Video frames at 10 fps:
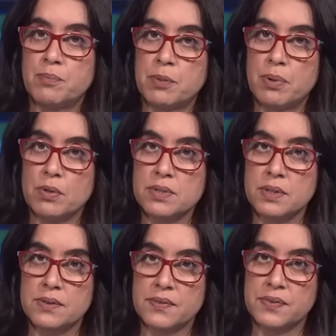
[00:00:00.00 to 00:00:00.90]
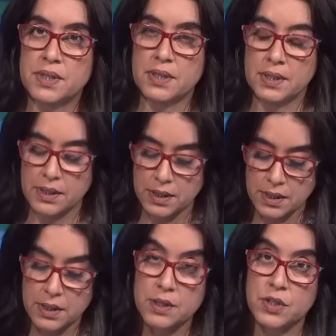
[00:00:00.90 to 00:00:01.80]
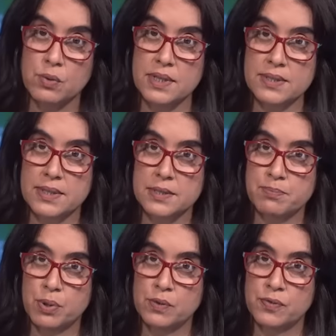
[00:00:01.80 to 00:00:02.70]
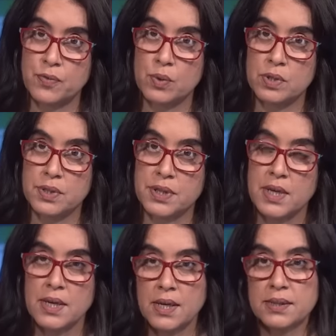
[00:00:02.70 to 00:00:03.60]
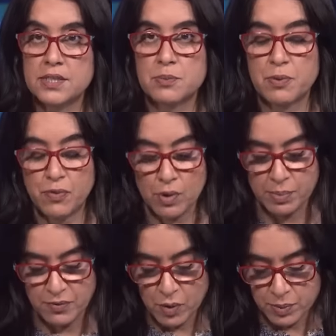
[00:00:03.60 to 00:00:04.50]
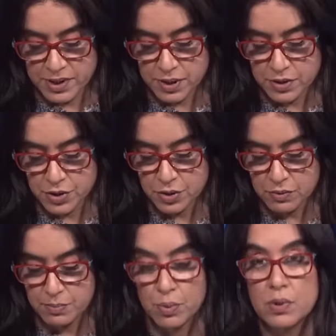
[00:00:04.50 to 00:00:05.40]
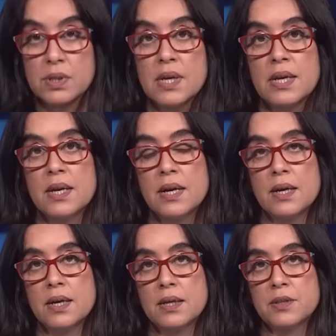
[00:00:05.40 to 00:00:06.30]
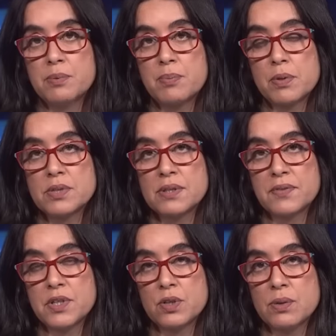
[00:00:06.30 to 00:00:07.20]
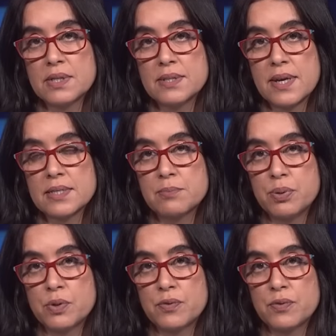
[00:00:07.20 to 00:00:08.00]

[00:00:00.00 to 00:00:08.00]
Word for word: proposal that the uh, U.S. has put forth, uh, this is before before we turn to your report, uh, the proposal that the U.S. has put